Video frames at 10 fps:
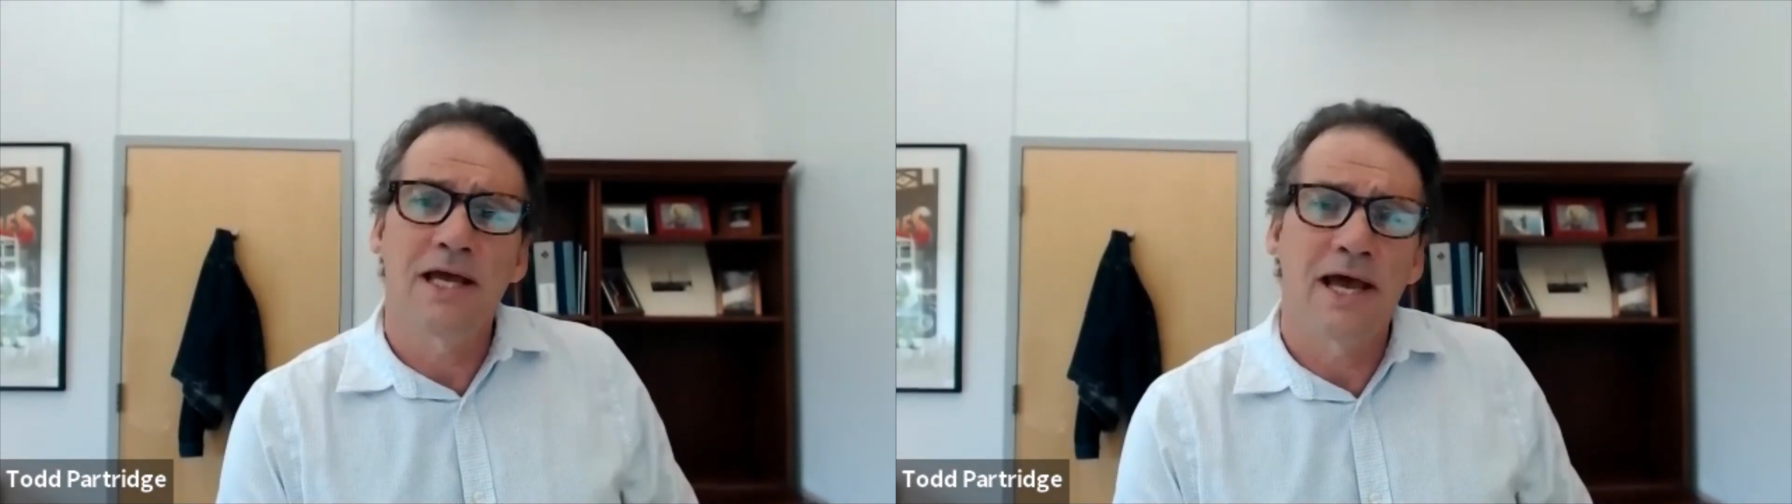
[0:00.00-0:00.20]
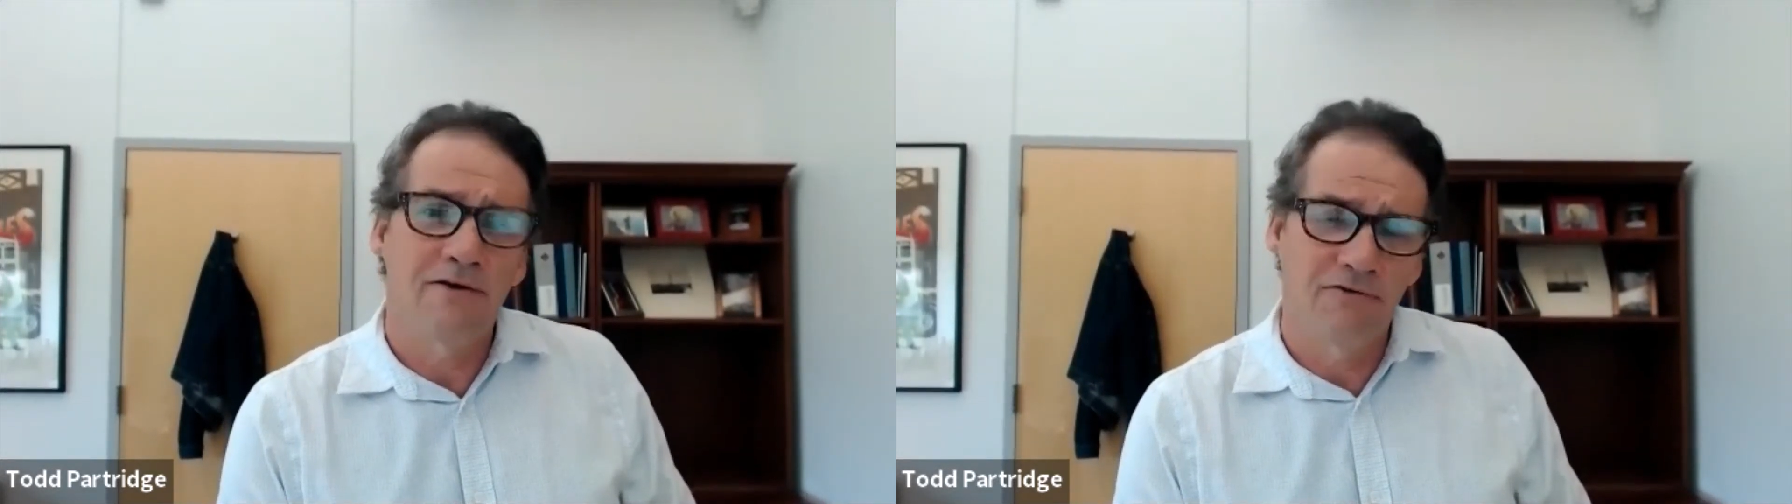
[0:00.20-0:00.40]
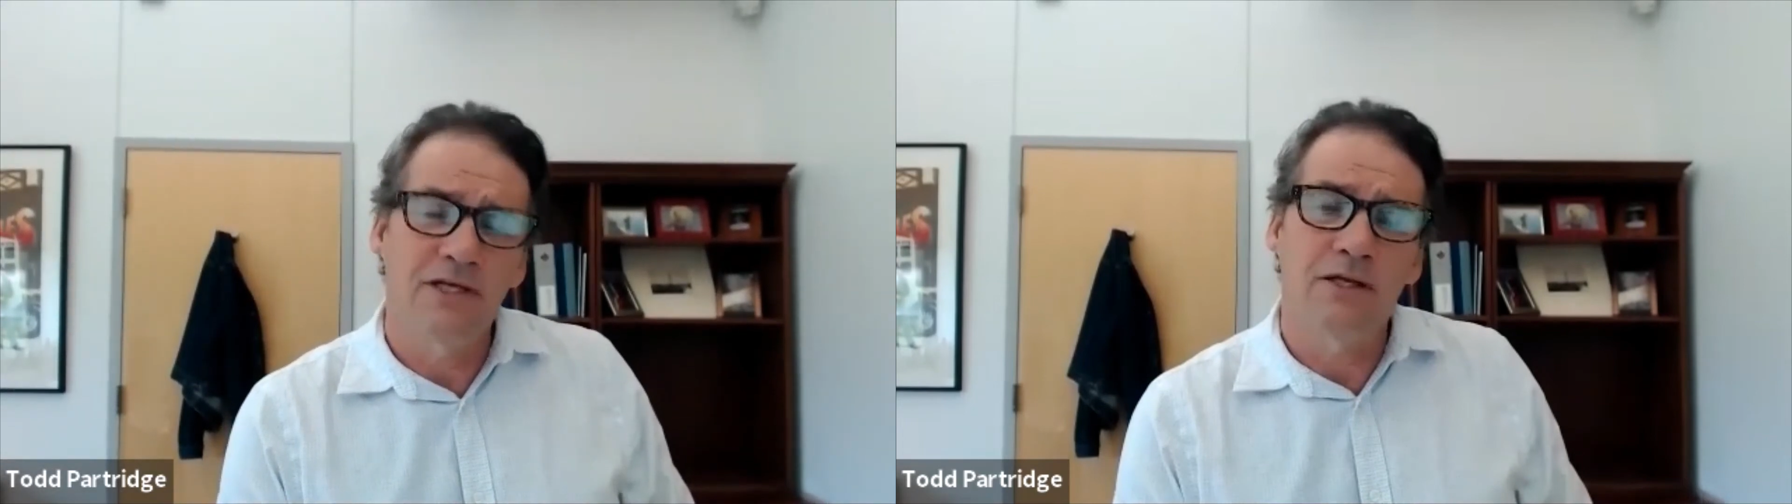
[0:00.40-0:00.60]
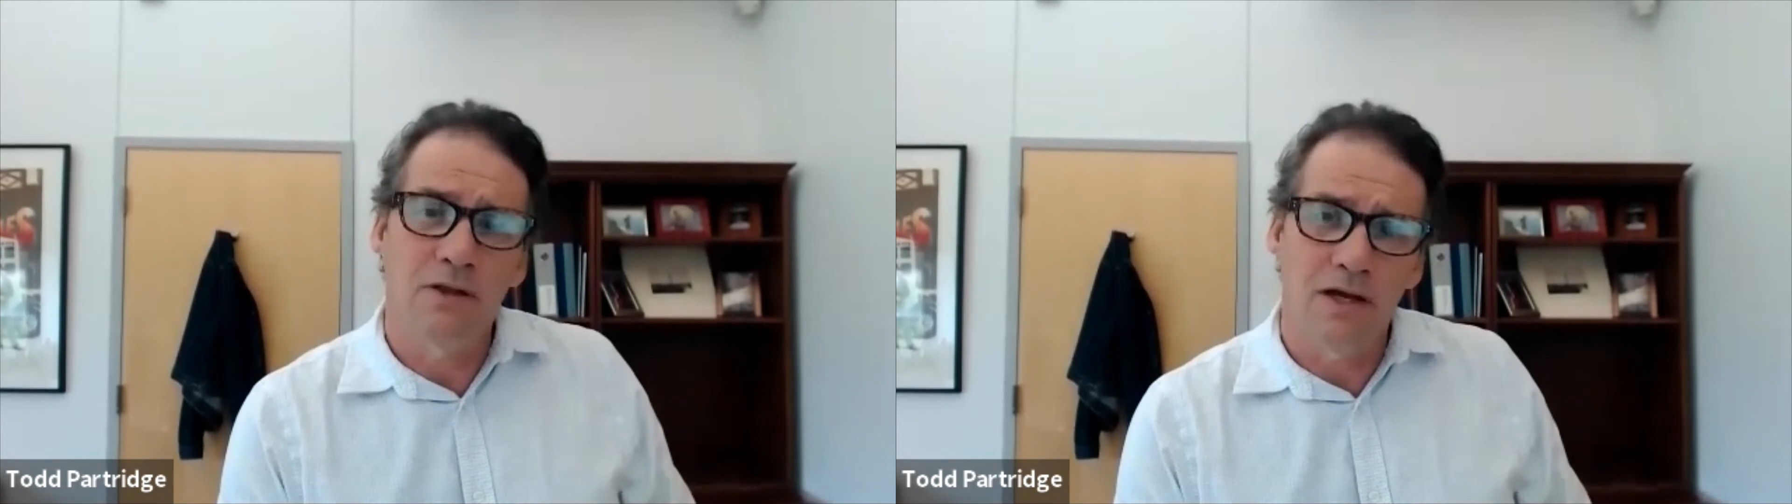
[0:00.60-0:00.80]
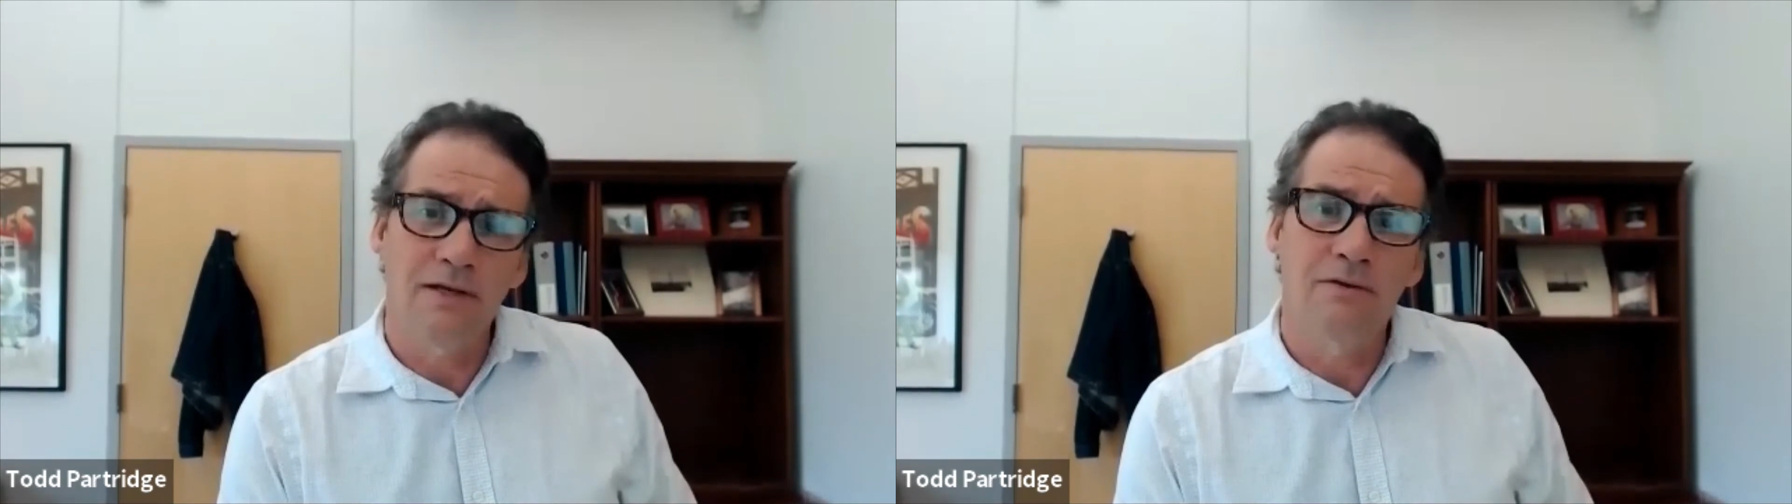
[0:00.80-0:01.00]
have
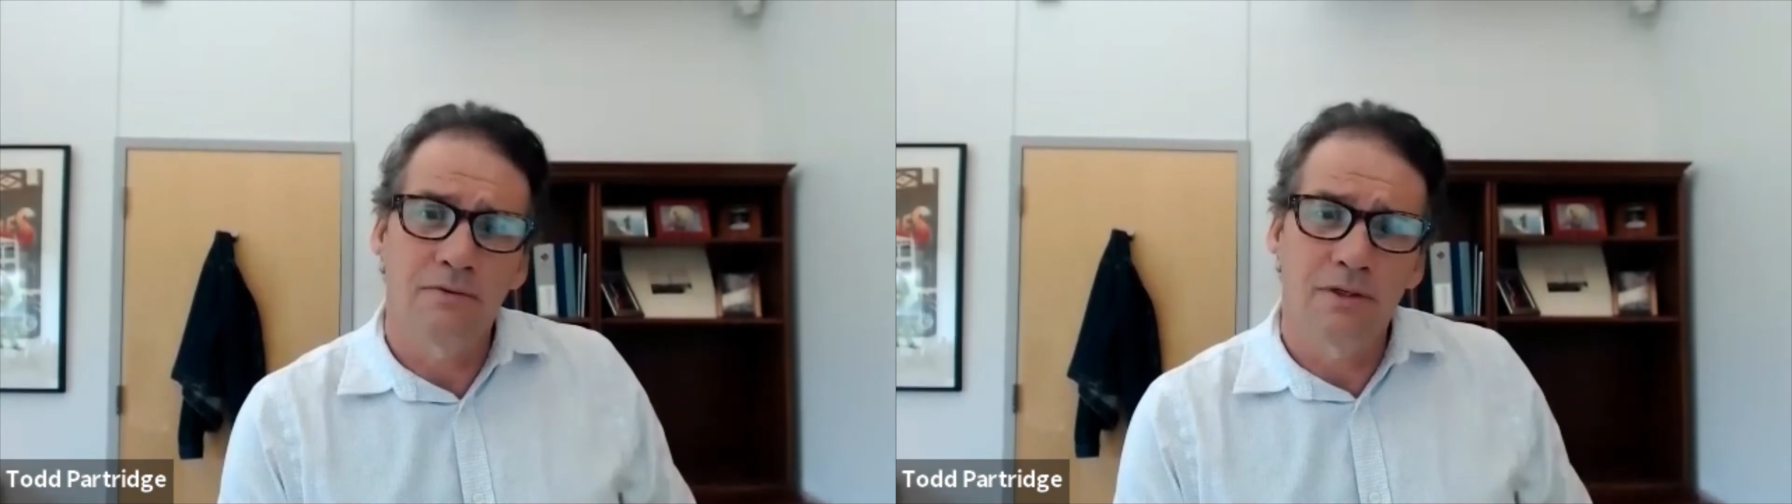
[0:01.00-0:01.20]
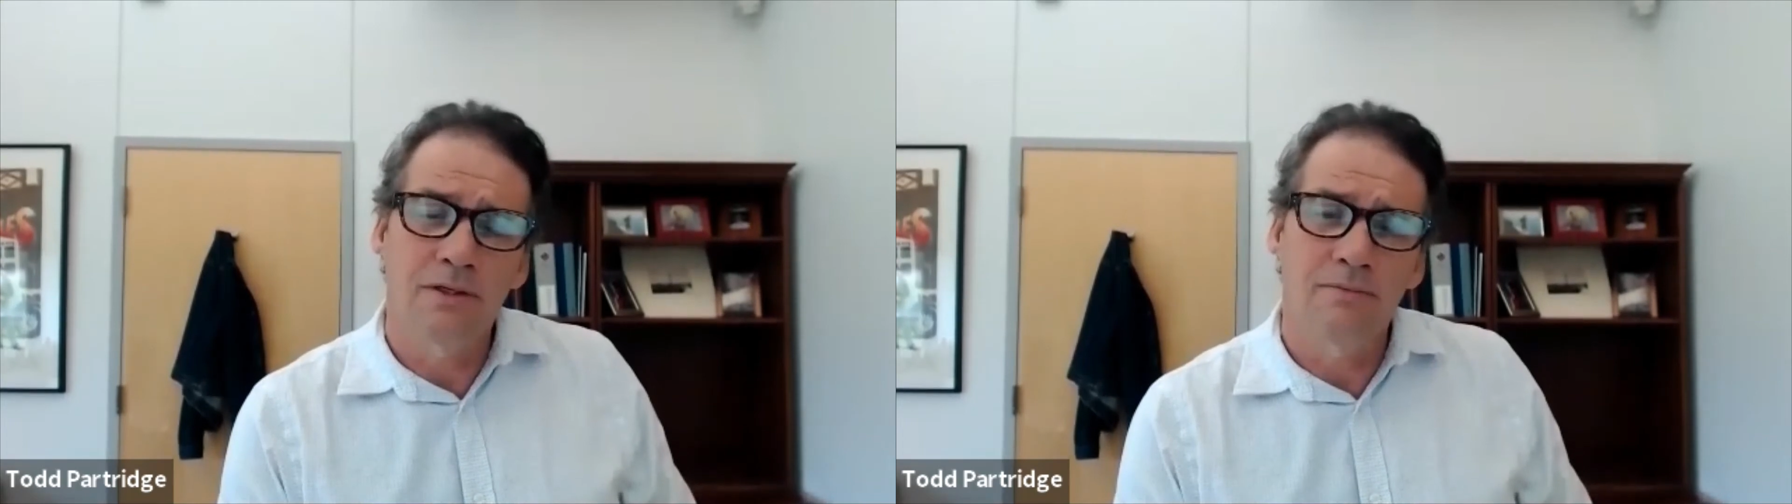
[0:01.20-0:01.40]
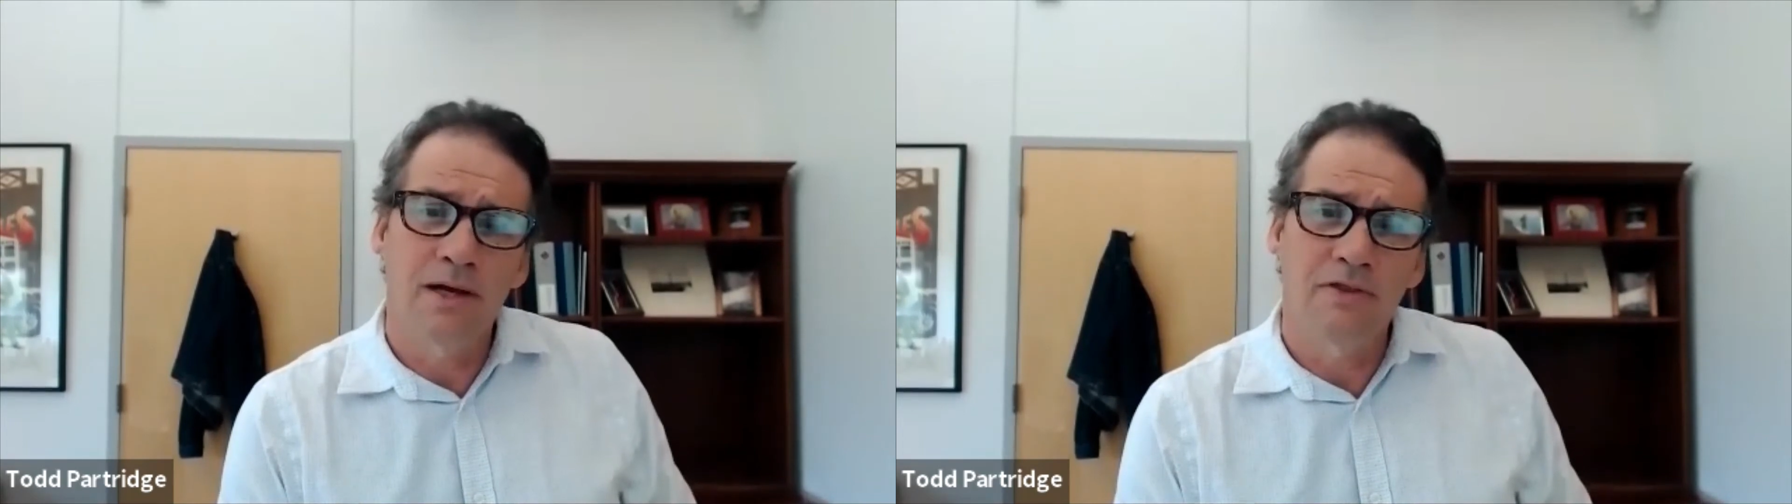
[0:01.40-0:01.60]
declined um,